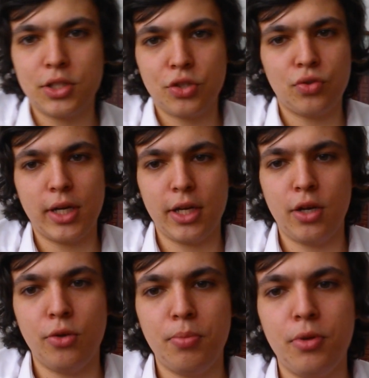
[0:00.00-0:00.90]
Let's crack it
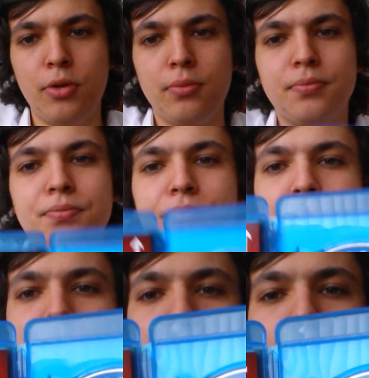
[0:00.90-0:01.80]
open.
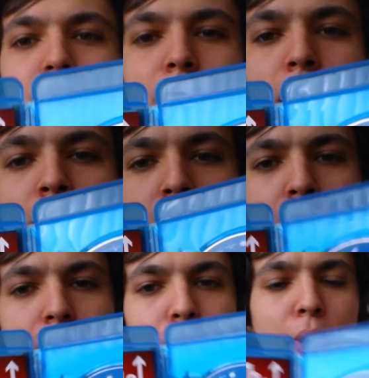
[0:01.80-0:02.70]

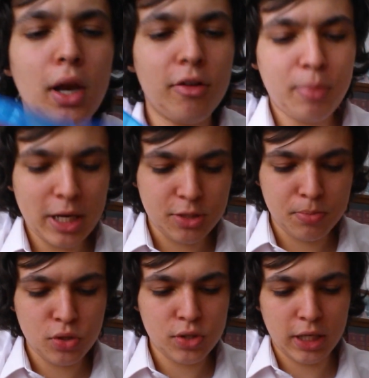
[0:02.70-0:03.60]
Now what I love about these
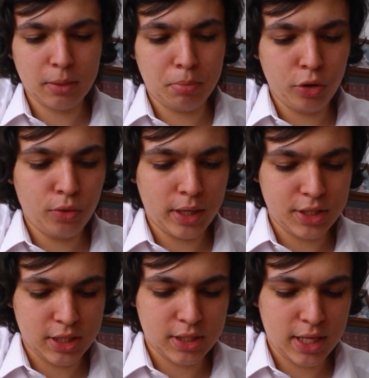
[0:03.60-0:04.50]
music
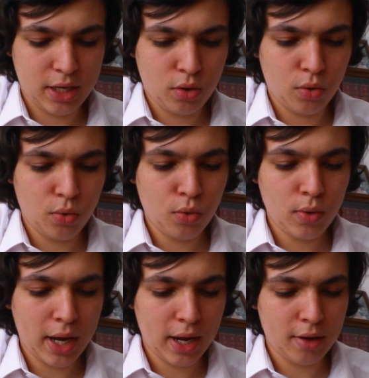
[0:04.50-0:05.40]
Blu-rays is they
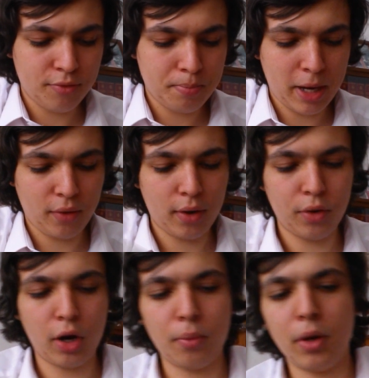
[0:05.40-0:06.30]
all have
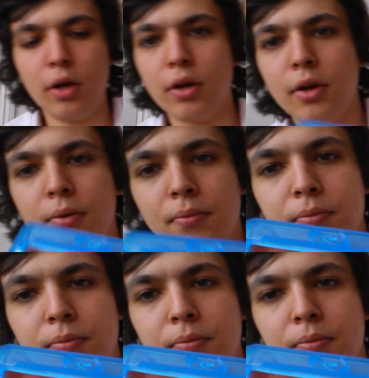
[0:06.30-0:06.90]
background artwork.